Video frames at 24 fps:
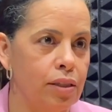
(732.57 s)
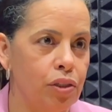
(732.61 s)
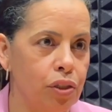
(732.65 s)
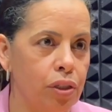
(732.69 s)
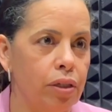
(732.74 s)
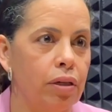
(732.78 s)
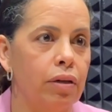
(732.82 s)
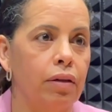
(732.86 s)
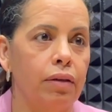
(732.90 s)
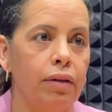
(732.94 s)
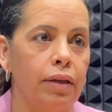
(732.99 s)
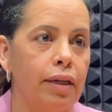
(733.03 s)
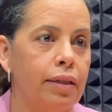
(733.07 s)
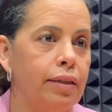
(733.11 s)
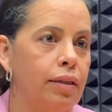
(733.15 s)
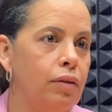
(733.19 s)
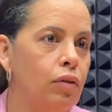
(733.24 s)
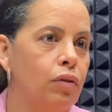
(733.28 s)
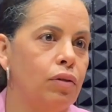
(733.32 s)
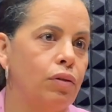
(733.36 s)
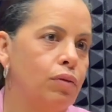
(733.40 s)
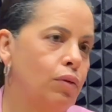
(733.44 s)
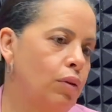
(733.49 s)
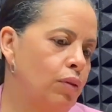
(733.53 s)
in general and
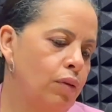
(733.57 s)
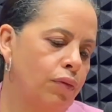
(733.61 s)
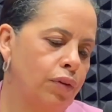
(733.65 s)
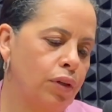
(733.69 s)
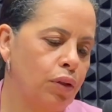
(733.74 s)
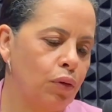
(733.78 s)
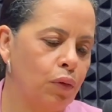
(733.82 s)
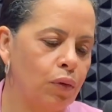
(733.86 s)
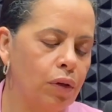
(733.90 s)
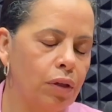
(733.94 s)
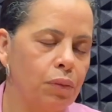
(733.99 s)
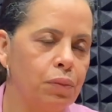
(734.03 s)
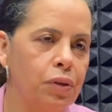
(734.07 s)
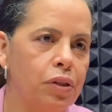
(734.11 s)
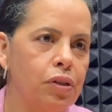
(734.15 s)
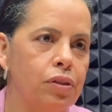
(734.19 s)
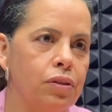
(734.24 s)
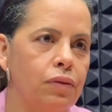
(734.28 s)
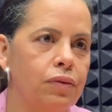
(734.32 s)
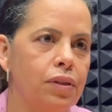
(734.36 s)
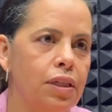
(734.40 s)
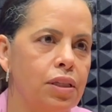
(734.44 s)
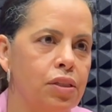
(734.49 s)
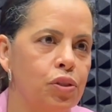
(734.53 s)
all over the world
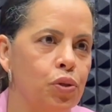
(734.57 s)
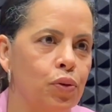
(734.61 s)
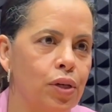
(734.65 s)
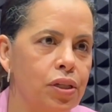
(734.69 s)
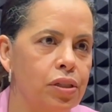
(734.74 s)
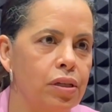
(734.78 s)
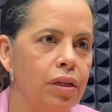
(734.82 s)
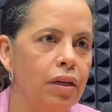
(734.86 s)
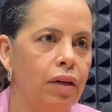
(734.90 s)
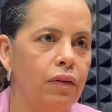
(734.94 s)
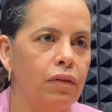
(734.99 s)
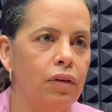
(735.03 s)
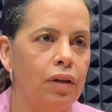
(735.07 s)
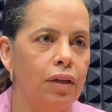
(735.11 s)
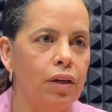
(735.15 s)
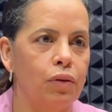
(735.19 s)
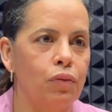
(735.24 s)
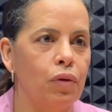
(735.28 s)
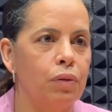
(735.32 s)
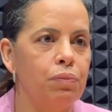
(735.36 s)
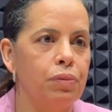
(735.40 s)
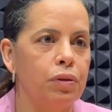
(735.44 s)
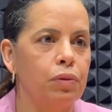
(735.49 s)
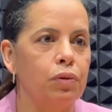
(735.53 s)
because of the stress level
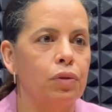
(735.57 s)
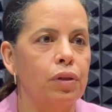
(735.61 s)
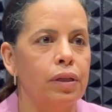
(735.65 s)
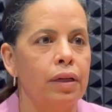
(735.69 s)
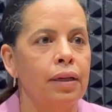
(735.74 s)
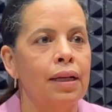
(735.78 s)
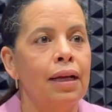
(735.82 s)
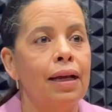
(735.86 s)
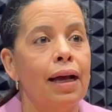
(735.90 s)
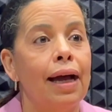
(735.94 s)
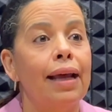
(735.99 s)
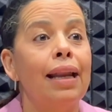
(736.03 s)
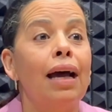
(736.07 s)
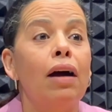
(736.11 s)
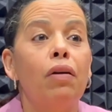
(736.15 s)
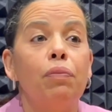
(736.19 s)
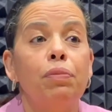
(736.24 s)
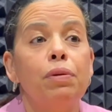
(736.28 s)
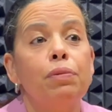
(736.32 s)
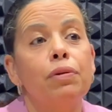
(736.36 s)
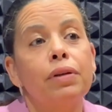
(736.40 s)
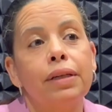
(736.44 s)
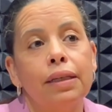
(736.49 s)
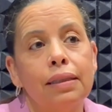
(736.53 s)
and what people and how
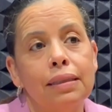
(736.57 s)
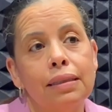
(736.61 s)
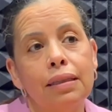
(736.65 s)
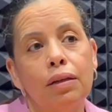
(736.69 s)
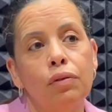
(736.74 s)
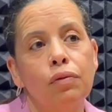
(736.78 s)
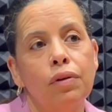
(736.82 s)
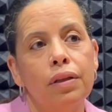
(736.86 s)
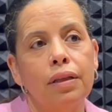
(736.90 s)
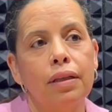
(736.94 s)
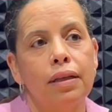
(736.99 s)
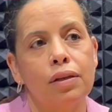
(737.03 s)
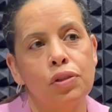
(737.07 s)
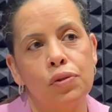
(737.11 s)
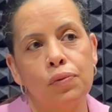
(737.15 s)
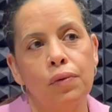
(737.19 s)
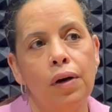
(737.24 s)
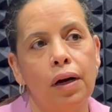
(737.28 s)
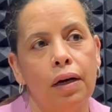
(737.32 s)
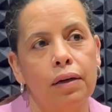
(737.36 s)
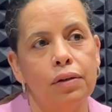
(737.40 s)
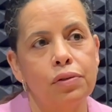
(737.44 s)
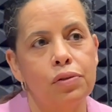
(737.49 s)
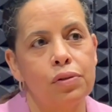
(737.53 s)
people can deal with it as
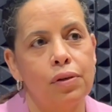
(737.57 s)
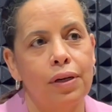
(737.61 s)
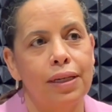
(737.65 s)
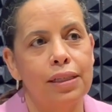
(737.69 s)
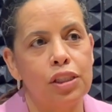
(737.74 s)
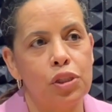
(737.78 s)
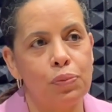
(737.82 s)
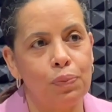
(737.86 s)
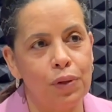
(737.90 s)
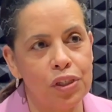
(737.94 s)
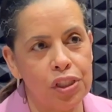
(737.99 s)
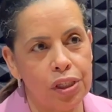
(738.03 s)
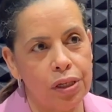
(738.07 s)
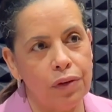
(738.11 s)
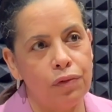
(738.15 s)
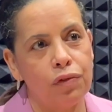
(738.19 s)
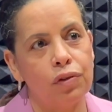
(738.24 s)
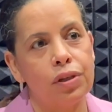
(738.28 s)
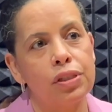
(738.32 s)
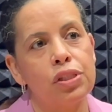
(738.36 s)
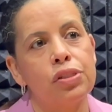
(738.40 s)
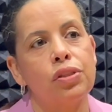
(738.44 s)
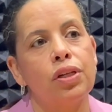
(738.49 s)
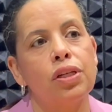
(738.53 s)
well. So, and especially
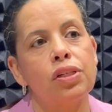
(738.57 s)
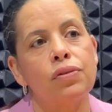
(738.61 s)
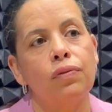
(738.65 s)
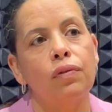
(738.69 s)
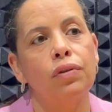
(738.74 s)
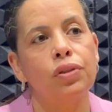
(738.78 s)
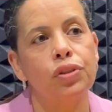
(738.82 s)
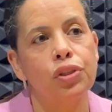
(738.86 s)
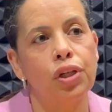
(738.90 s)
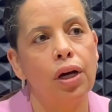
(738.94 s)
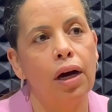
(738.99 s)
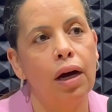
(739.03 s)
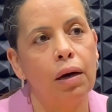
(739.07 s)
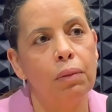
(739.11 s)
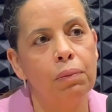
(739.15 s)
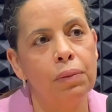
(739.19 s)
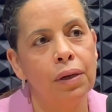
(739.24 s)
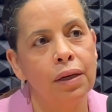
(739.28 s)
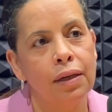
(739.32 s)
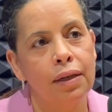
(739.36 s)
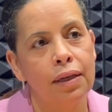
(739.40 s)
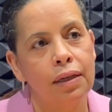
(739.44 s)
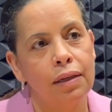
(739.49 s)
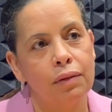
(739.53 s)
for a stressful
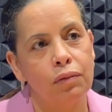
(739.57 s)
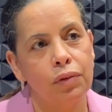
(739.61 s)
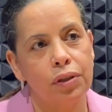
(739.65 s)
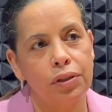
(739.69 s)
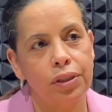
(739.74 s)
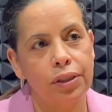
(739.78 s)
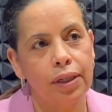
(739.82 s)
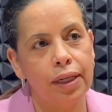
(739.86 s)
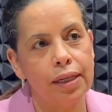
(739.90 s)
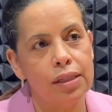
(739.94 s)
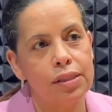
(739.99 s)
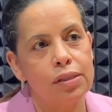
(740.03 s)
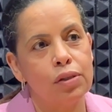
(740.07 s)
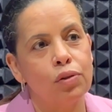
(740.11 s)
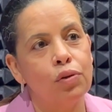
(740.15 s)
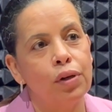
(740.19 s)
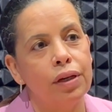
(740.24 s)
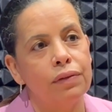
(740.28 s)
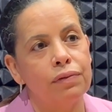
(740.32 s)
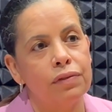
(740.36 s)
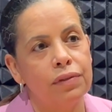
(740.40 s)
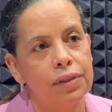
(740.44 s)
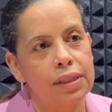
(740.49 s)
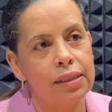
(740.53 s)
job where you guys go
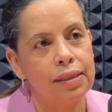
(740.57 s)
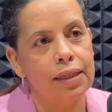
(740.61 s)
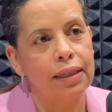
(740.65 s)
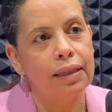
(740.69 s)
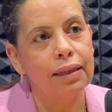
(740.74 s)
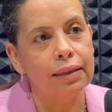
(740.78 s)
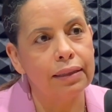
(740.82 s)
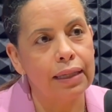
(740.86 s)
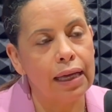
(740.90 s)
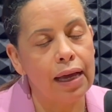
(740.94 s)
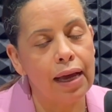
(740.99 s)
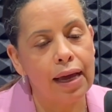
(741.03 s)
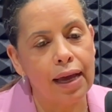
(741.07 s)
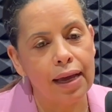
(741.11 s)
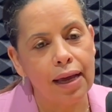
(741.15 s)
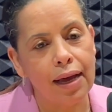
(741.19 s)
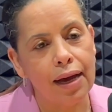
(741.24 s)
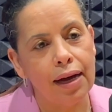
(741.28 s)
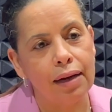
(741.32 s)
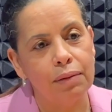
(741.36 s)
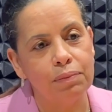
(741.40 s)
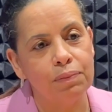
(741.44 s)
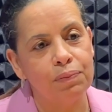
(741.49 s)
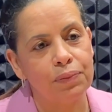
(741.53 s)
every single
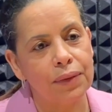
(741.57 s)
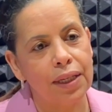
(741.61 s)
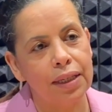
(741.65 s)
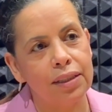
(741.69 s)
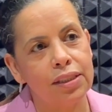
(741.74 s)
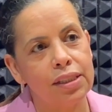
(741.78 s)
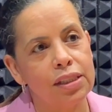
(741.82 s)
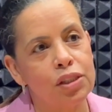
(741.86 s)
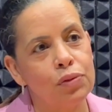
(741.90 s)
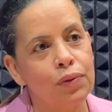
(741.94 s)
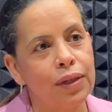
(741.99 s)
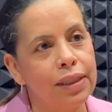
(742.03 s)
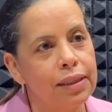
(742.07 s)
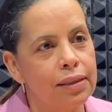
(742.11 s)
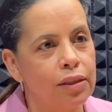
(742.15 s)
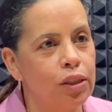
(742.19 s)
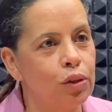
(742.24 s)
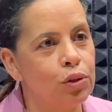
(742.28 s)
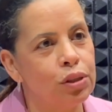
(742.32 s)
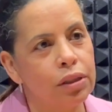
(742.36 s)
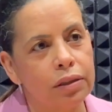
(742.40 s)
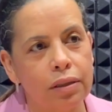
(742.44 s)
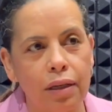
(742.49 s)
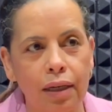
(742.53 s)
day. I just wanted
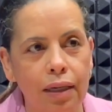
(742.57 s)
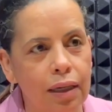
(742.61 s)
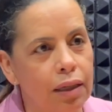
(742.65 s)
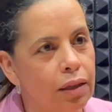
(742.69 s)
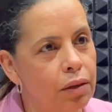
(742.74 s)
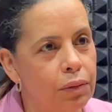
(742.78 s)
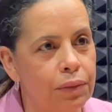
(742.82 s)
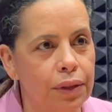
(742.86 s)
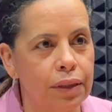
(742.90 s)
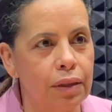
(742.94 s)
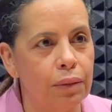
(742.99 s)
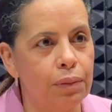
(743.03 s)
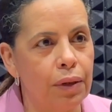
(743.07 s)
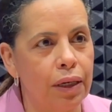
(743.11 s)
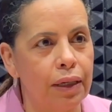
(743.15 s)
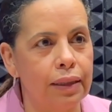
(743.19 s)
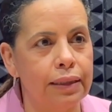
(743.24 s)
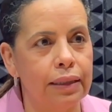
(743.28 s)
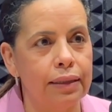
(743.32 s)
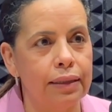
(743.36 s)
you to talk a little bit about it.